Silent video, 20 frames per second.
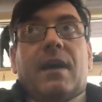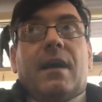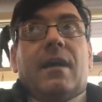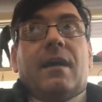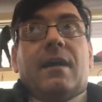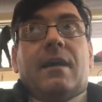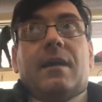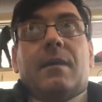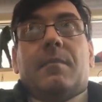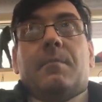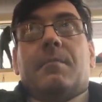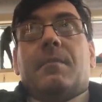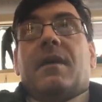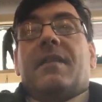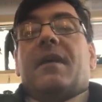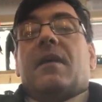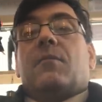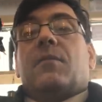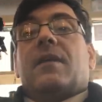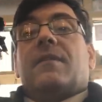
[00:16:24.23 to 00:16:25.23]
Um,
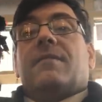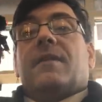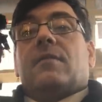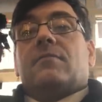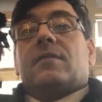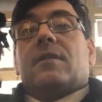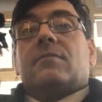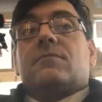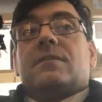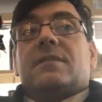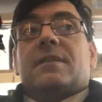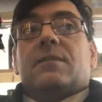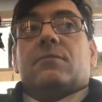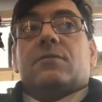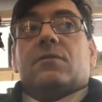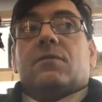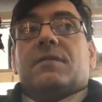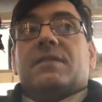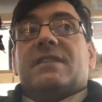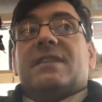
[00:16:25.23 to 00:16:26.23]
and then when I found out
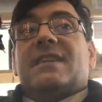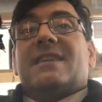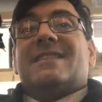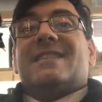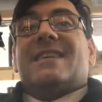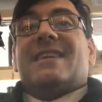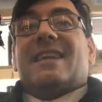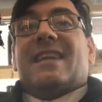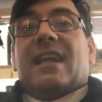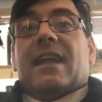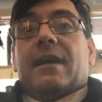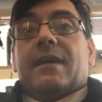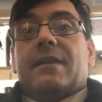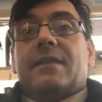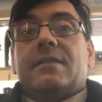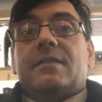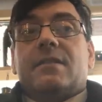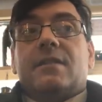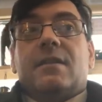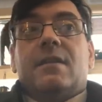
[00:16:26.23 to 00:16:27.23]
he was overseas, I
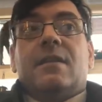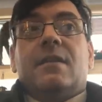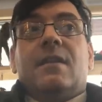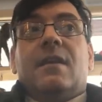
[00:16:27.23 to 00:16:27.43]
declined.